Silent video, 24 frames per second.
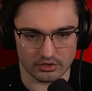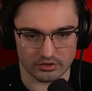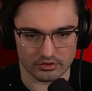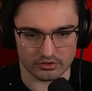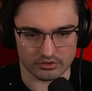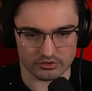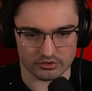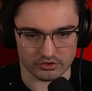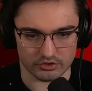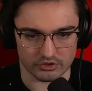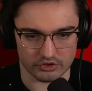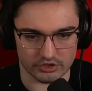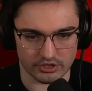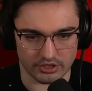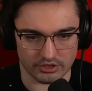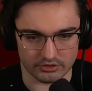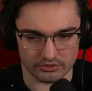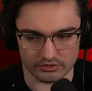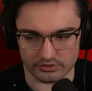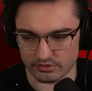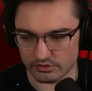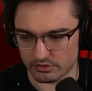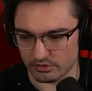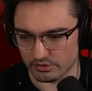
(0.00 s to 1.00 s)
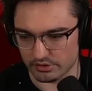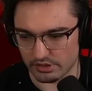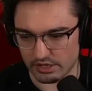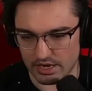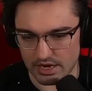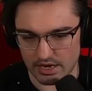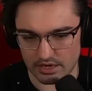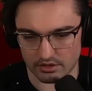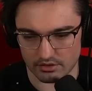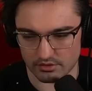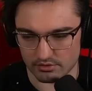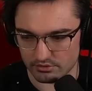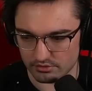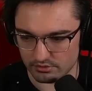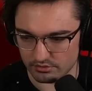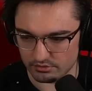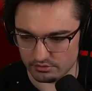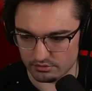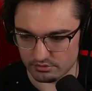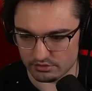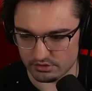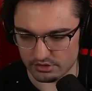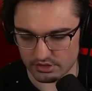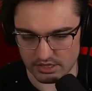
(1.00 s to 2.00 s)
There's our shelter. Okay.
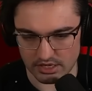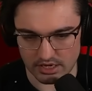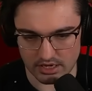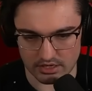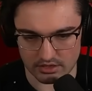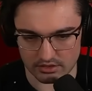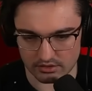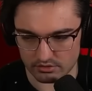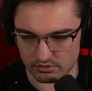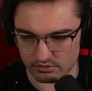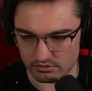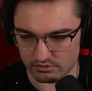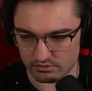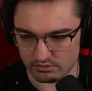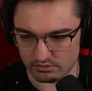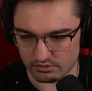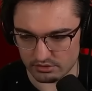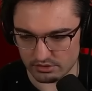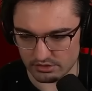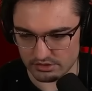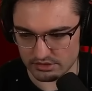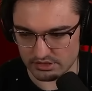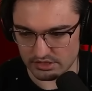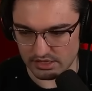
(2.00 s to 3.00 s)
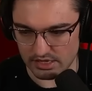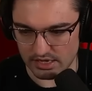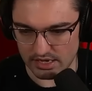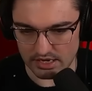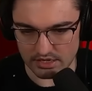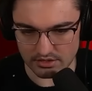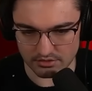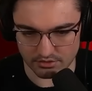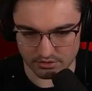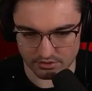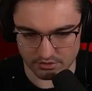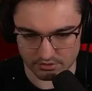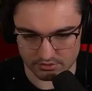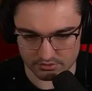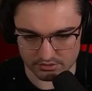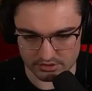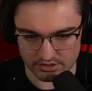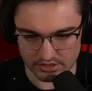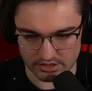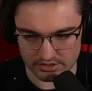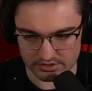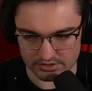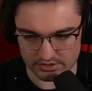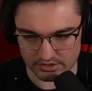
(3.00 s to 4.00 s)
Today is the 8th.
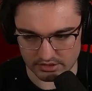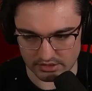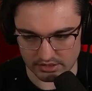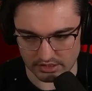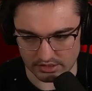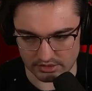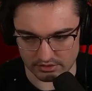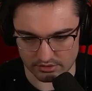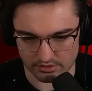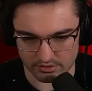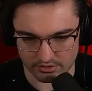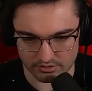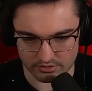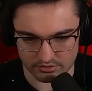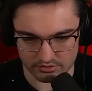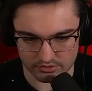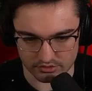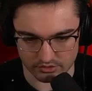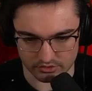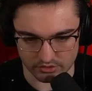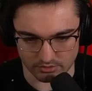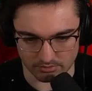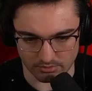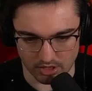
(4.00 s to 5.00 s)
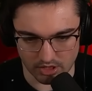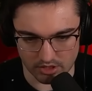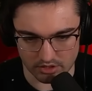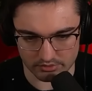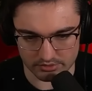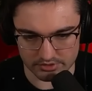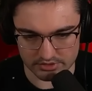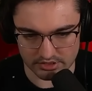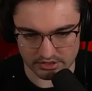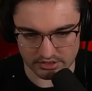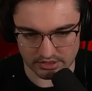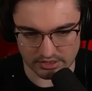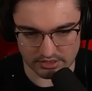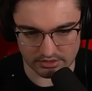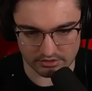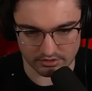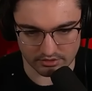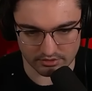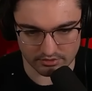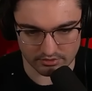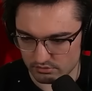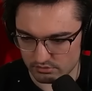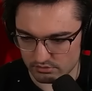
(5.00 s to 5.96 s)
Today is the 9th. So tomorrow is the 9th.